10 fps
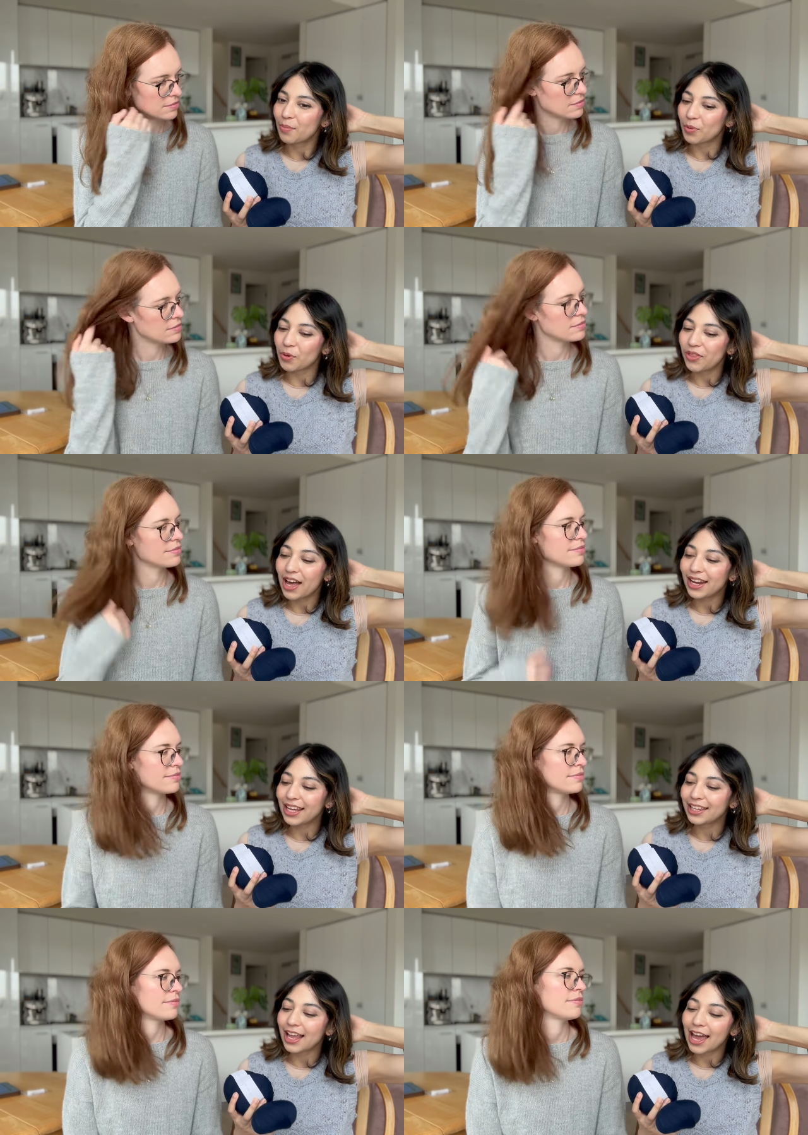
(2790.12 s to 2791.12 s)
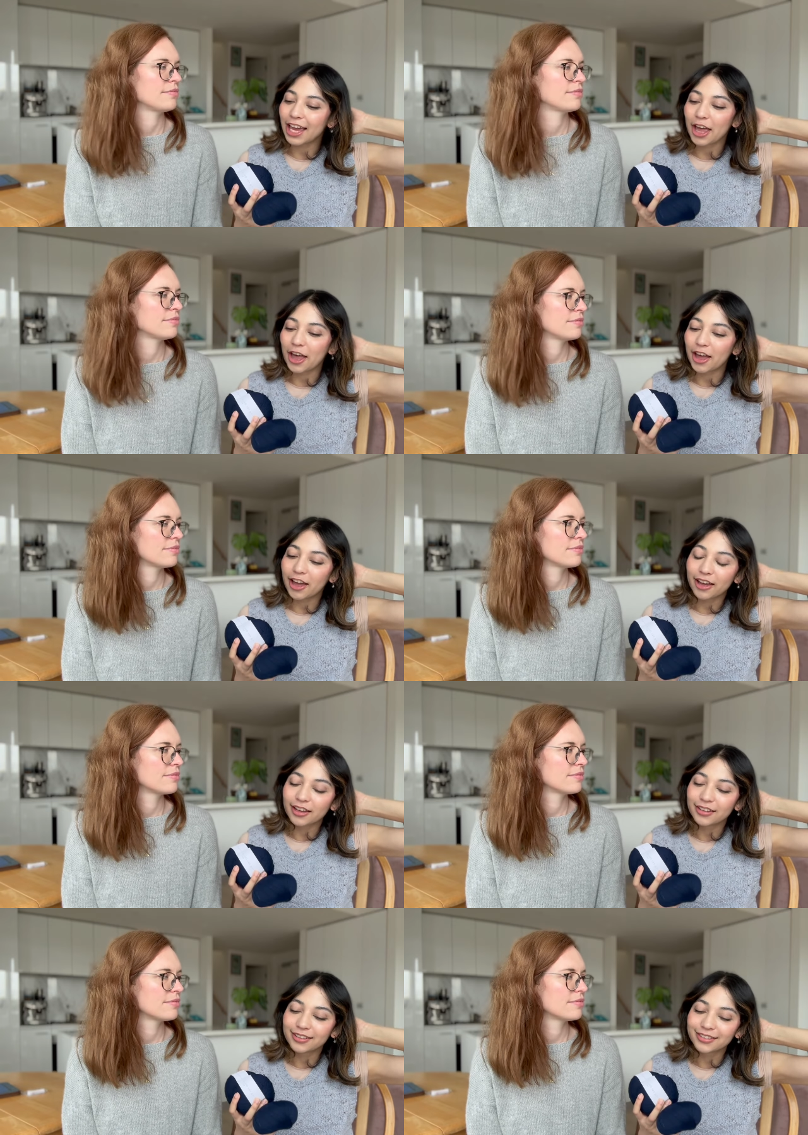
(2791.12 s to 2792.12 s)
Speaker 1: bought that in like
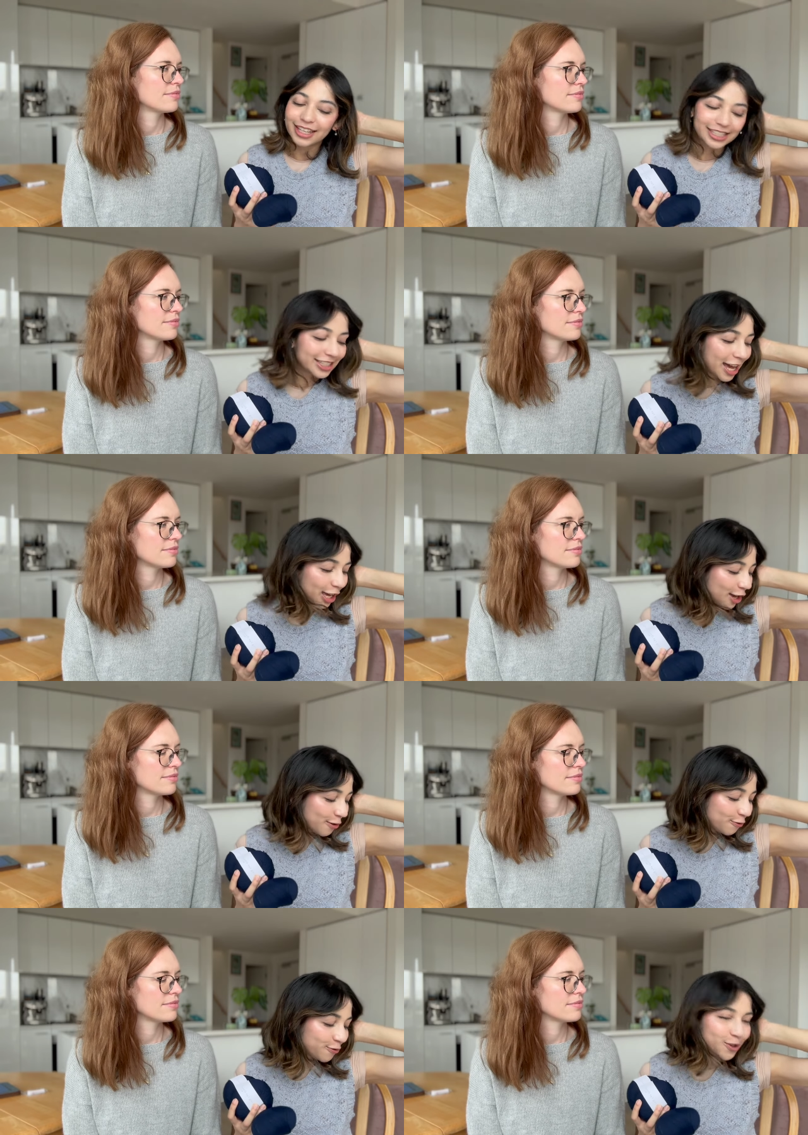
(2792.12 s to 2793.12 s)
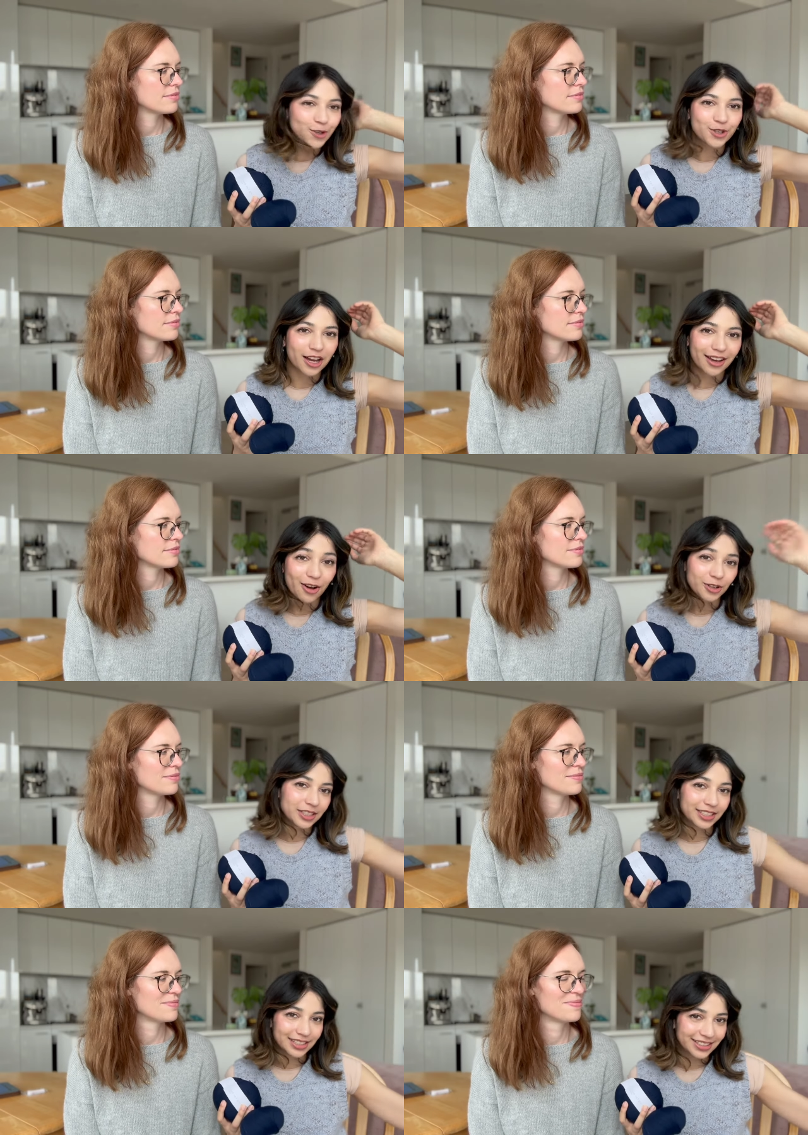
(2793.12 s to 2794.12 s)
a. It's like a fuchsia.
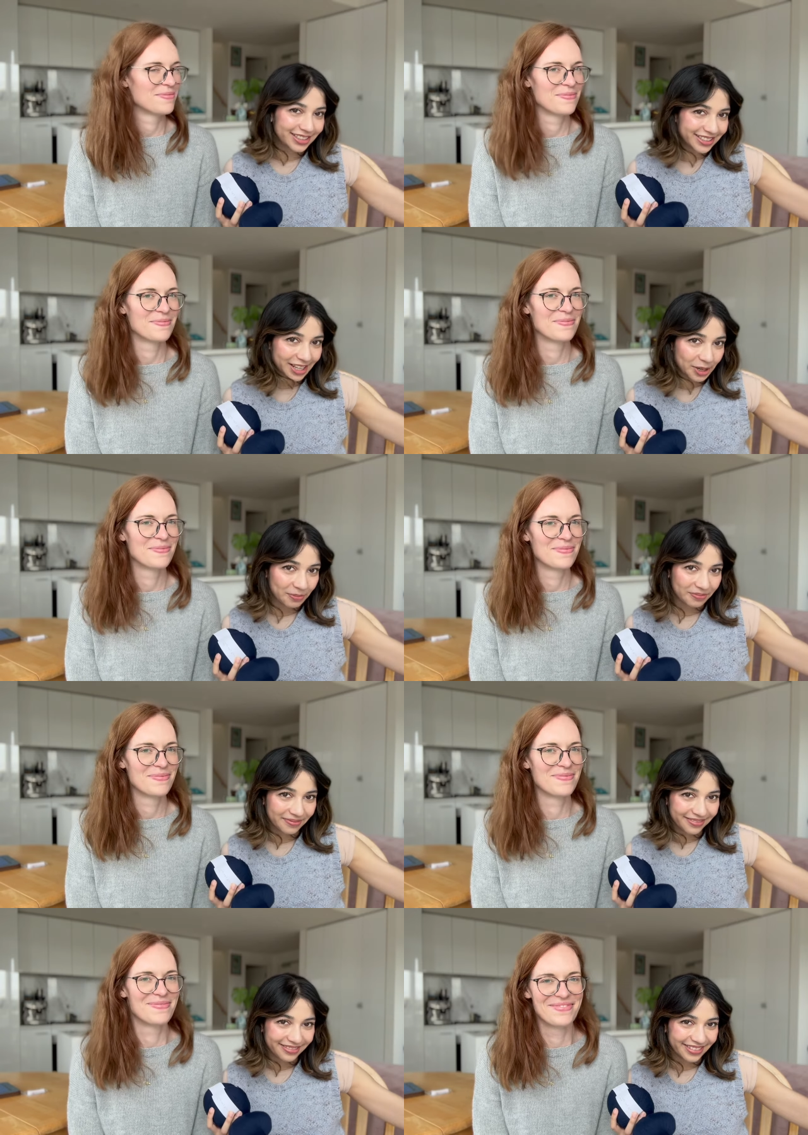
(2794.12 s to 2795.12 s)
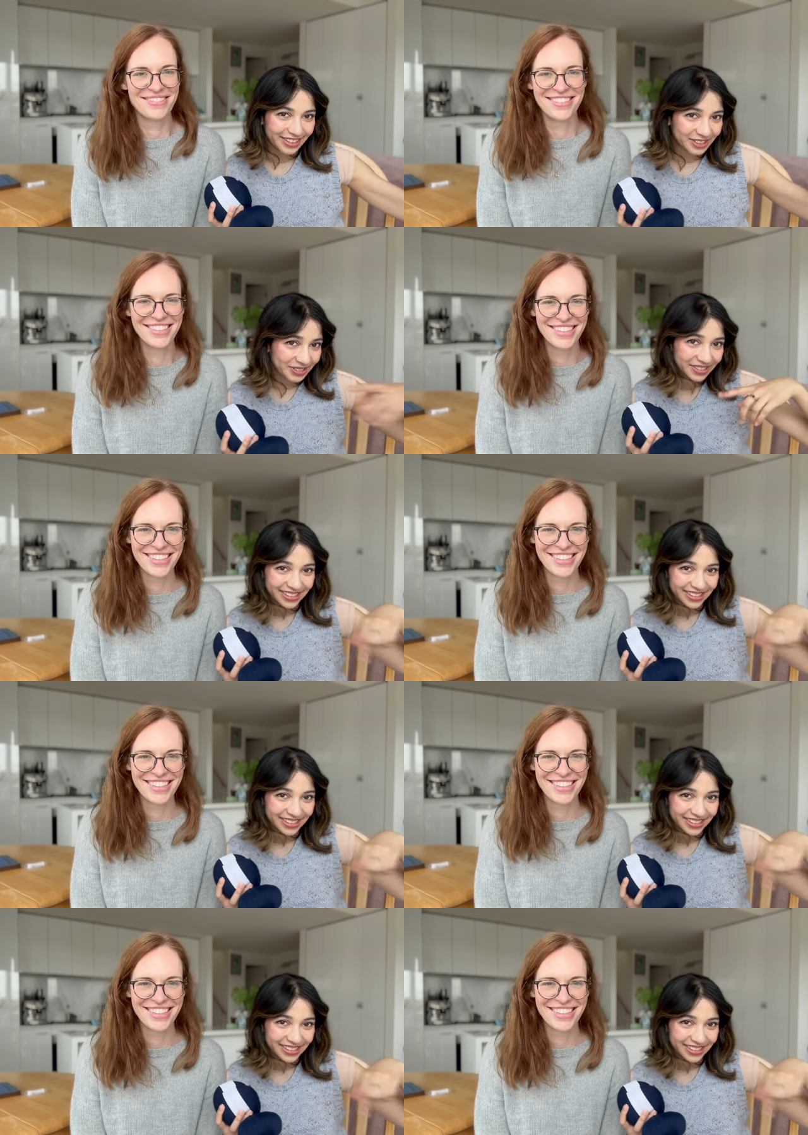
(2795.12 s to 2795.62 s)
Honestly, it's the same. It's the